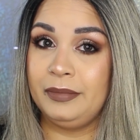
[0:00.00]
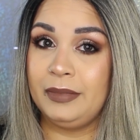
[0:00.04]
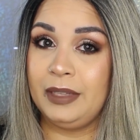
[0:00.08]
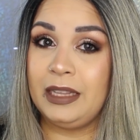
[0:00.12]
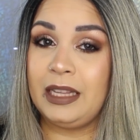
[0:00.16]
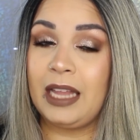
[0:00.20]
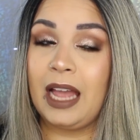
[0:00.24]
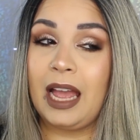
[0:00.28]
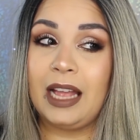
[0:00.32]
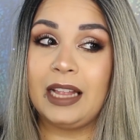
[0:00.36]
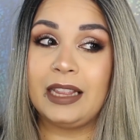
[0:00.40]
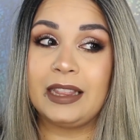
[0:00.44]

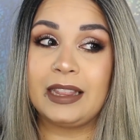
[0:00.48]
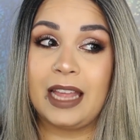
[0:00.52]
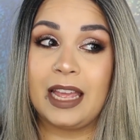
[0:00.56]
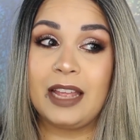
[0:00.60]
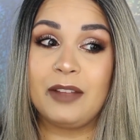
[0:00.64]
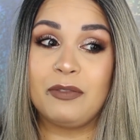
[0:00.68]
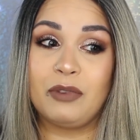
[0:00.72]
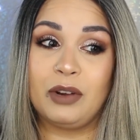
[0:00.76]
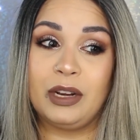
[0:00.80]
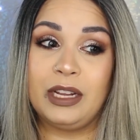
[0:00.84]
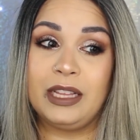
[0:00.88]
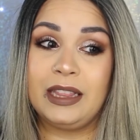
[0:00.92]
That
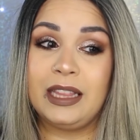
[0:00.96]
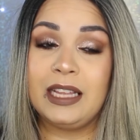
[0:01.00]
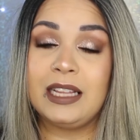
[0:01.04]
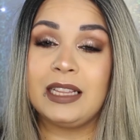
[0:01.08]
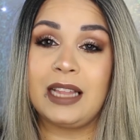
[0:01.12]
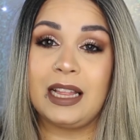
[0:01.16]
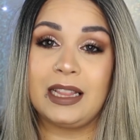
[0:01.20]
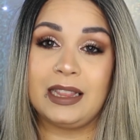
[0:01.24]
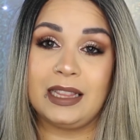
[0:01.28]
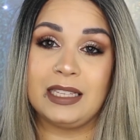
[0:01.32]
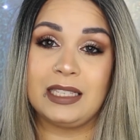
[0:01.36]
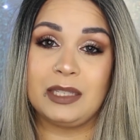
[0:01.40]
they really
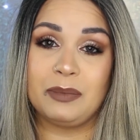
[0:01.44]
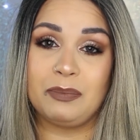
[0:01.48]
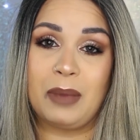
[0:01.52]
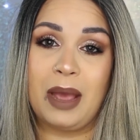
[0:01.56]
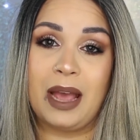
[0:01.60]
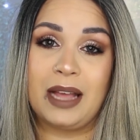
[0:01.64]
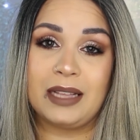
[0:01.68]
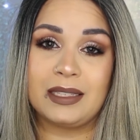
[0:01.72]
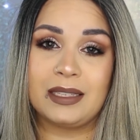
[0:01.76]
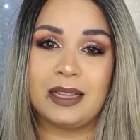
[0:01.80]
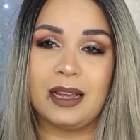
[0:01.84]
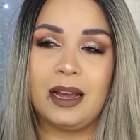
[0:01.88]
think that this
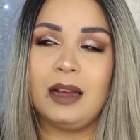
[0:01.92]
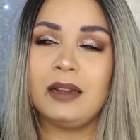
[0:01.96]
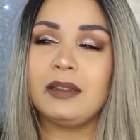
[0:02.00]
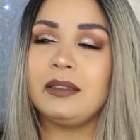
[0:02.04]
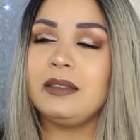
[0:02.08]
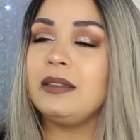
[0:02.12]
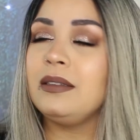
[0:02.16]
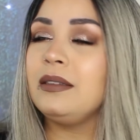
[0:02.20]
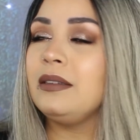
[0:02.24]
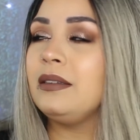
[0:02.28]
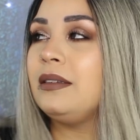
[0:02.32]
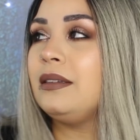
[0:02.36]
mask,
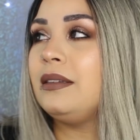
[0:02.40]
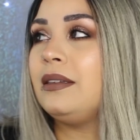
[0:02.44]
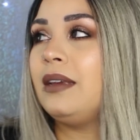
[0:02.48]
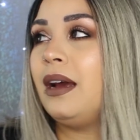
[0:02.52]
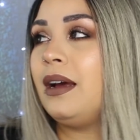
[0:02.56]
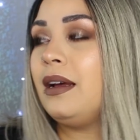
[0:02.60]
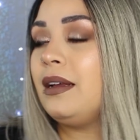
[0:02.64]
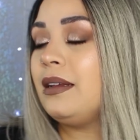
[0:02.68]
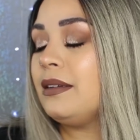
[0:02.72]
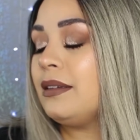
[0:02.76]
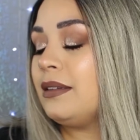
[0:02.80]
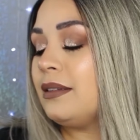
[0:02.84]

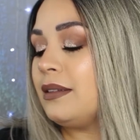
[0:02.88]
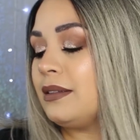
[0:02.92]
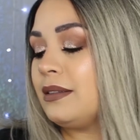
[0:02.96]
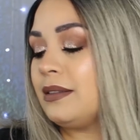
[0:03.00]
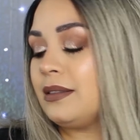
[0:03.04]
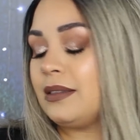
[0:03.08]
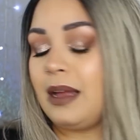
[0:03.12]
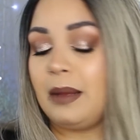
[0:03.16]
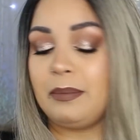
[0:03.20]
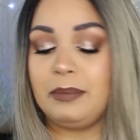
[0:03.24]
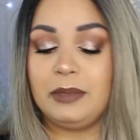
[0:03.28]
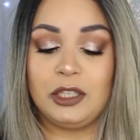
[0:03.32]
y'all
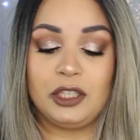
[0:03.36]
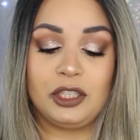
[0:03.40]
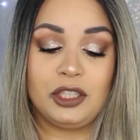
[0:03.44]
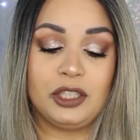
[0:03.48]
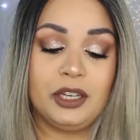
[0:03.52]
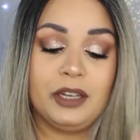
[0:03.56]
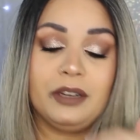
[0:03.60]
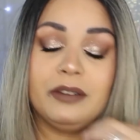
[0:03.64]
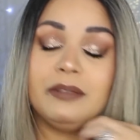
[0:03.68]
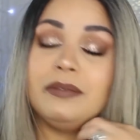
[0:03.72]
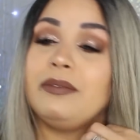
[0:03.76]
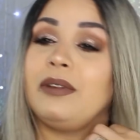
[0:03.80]
stop this
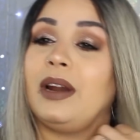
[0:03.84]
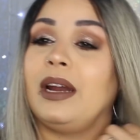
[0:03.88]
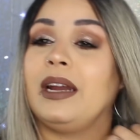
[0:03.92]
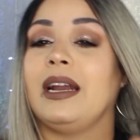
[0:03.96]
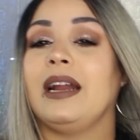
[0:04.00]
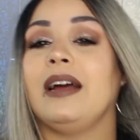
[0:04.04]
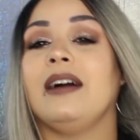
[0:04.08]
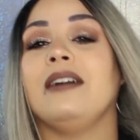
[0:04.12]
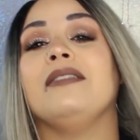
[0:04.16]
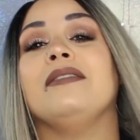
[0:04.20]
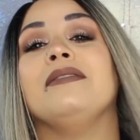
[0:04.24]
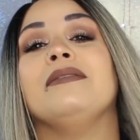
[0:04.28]
shit right
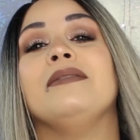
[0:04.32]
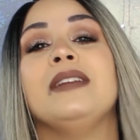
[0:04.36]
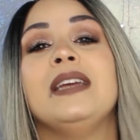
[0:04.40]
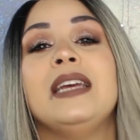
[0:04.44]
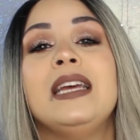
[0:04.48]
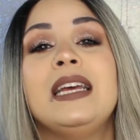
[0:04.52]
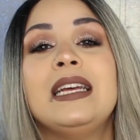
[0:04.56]
now.